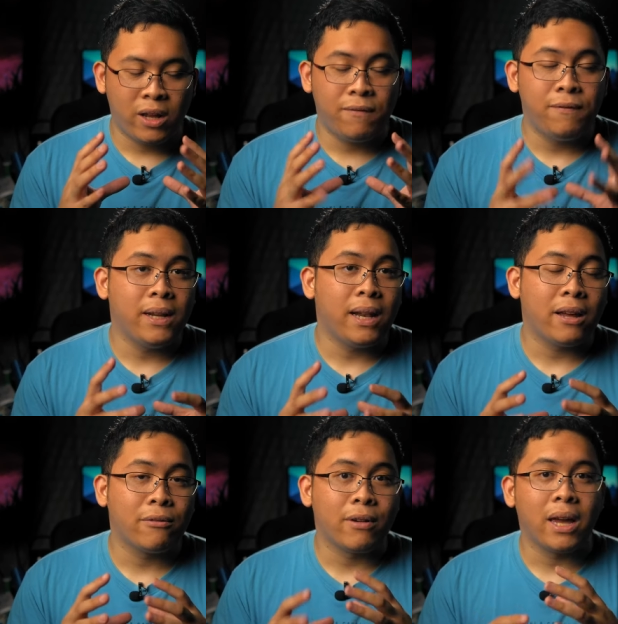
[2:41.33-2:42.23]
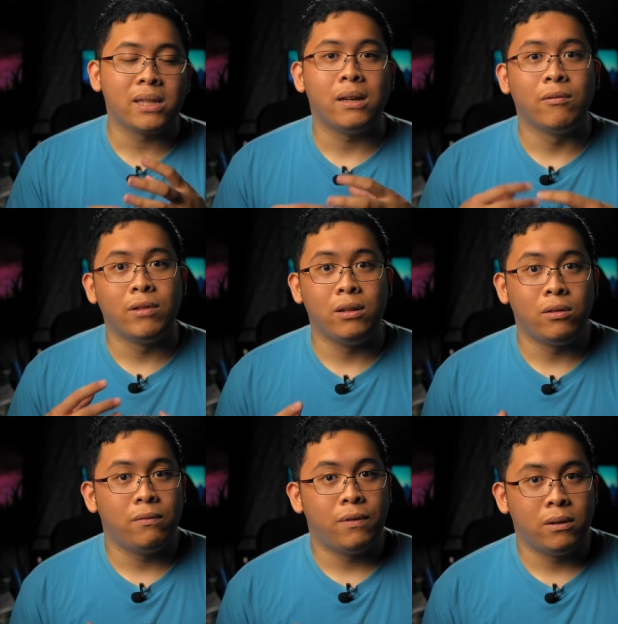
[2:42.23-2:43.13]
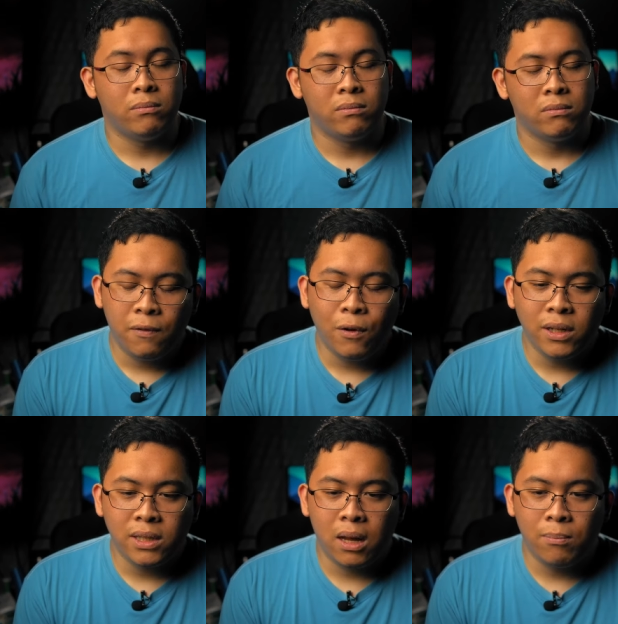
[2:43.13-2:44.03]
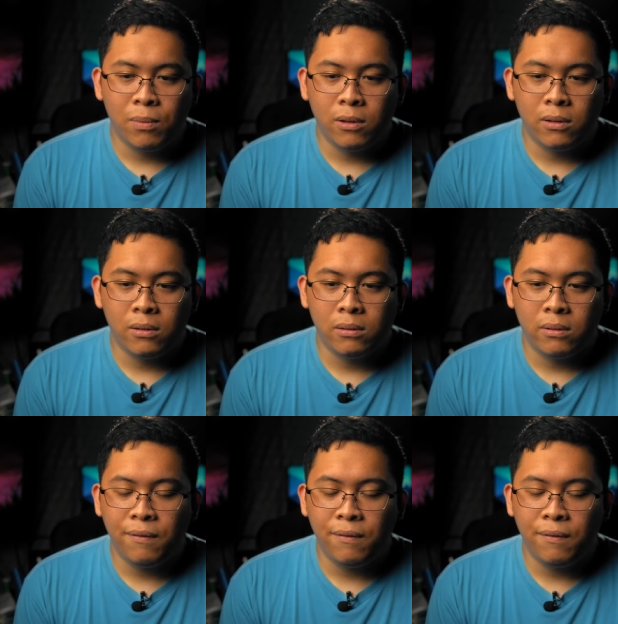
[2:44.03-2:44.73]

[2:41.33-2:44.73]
What I feel like creates a really good film for example,